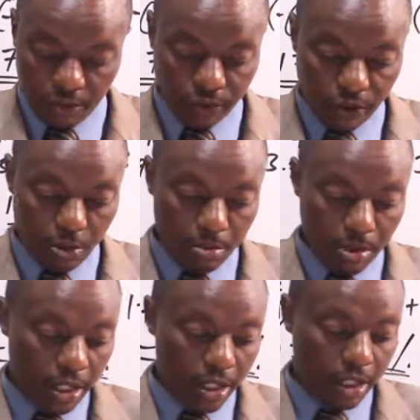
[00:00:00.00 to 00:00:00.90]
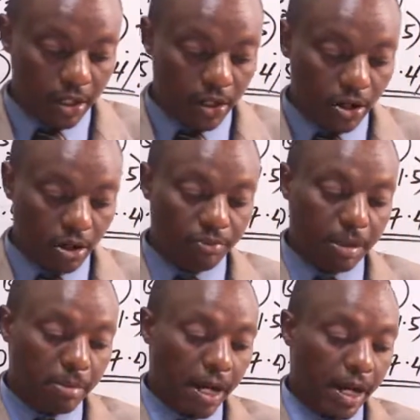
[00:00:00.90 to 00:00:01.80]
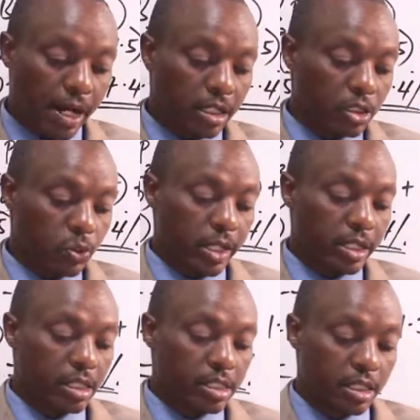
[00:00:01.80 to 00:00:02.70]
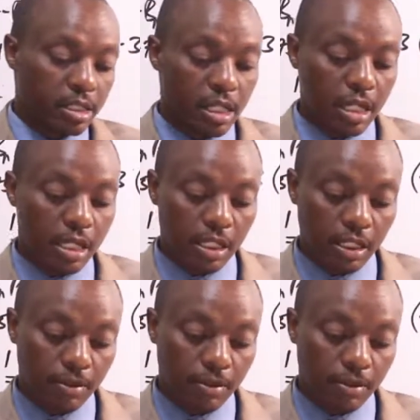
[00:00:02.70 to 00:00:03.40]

from November 2016.